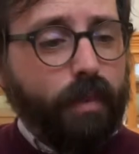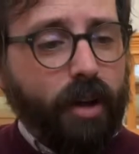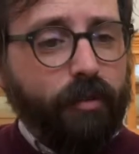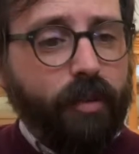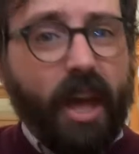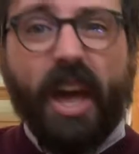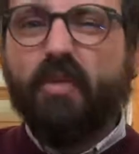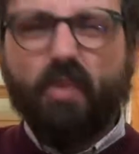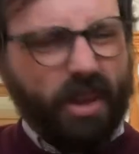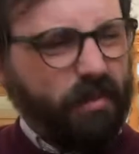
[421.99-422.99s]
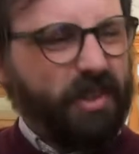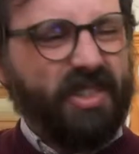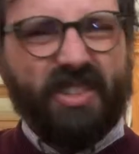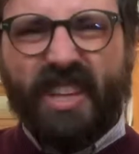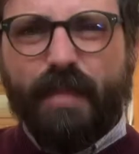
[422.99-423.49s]
Buff, one of them
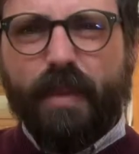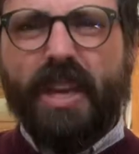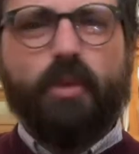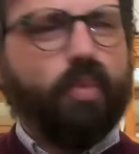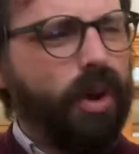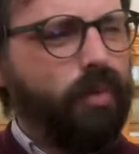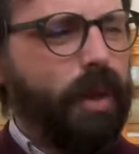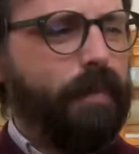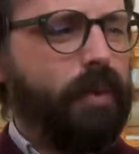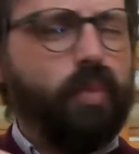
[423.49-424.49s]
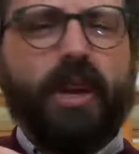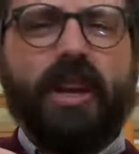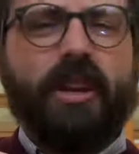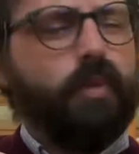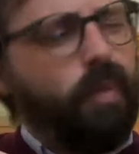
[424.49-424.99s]
Sneepy, and one Weepy
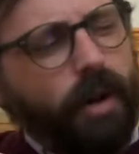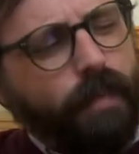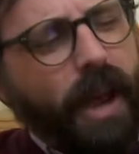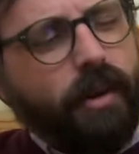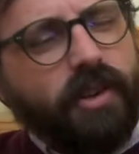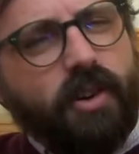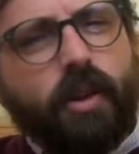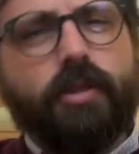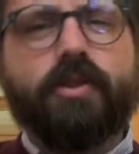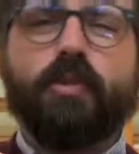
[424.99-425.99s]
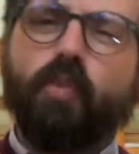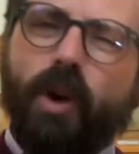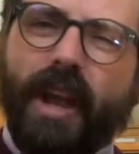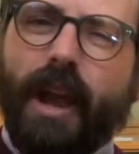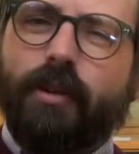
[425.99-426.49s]
Weed, and one Paris Garters, and
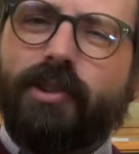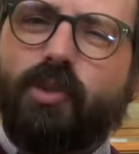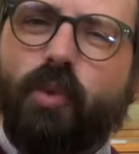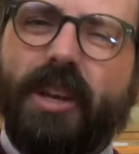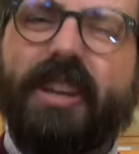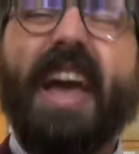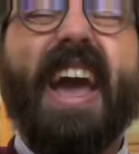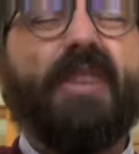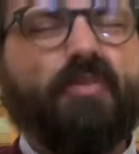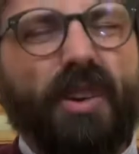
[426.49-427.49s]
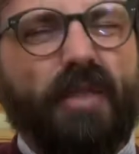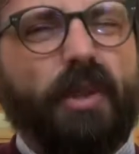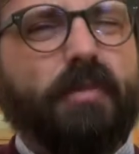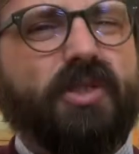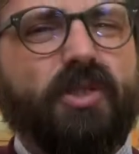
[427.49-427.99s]
one Harris Tweed, and one of
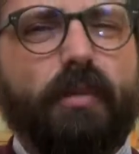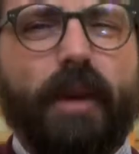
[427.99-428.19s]
them Sir